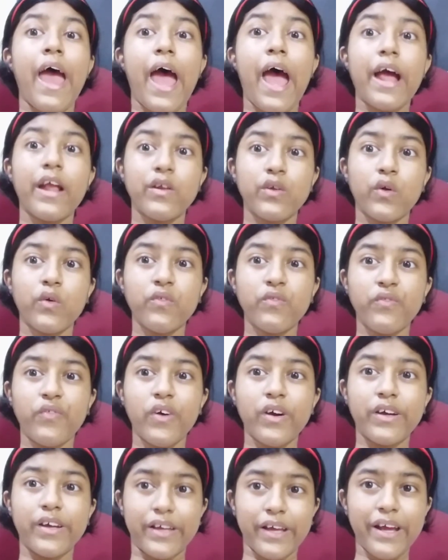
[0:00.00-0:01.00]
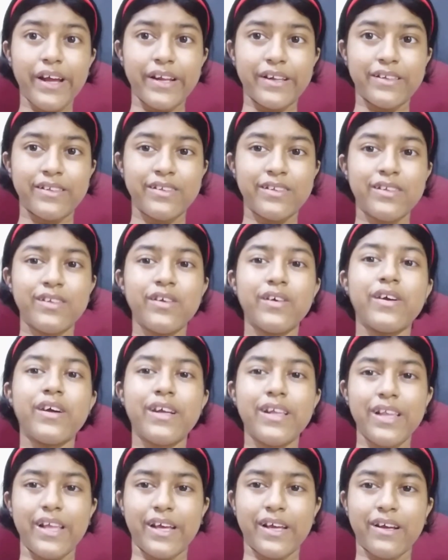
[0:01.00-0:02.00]
and don't forget to
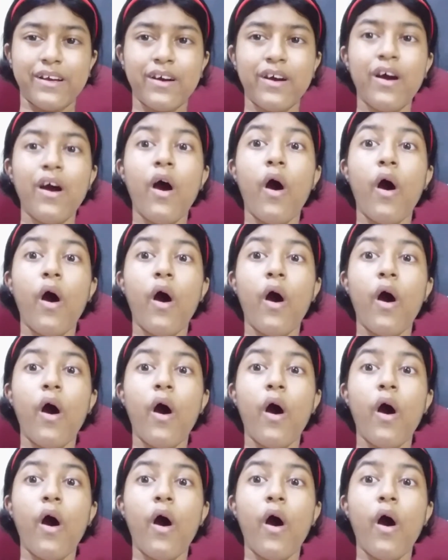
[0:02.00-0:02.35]
click